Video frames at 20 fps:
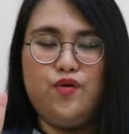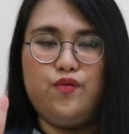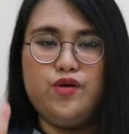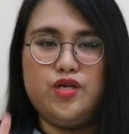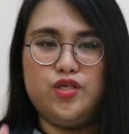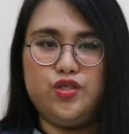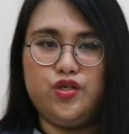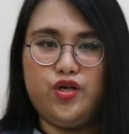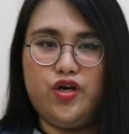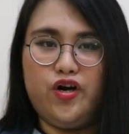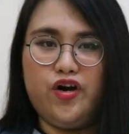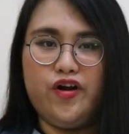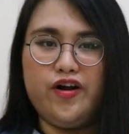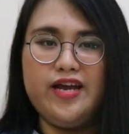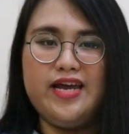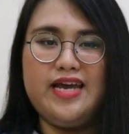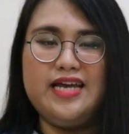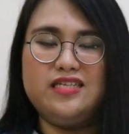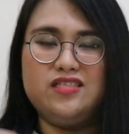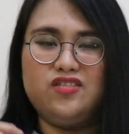which
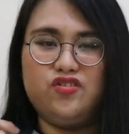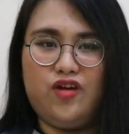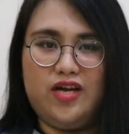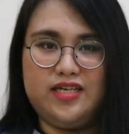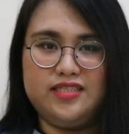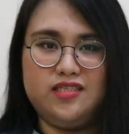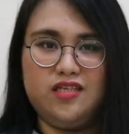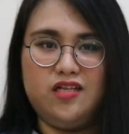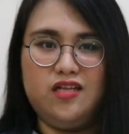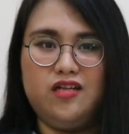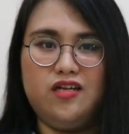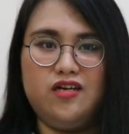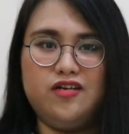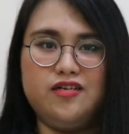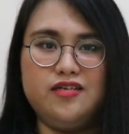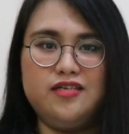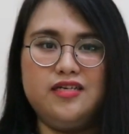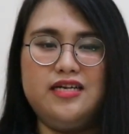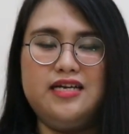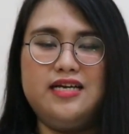are
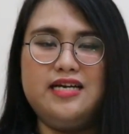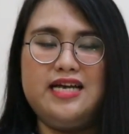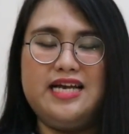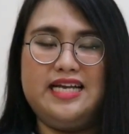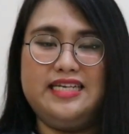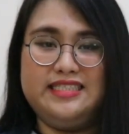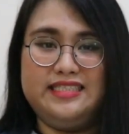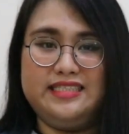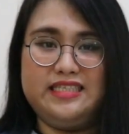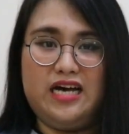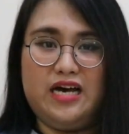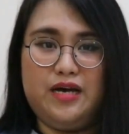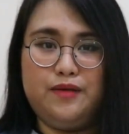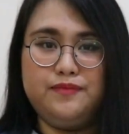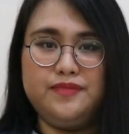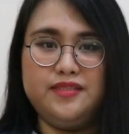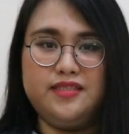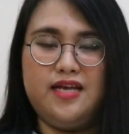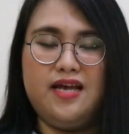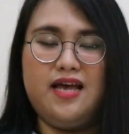intracellular
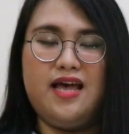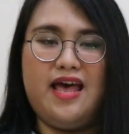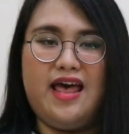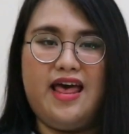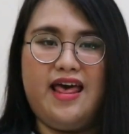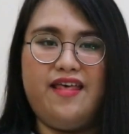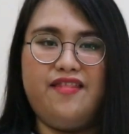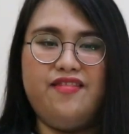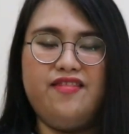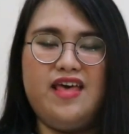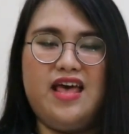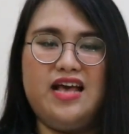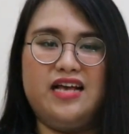enzymes and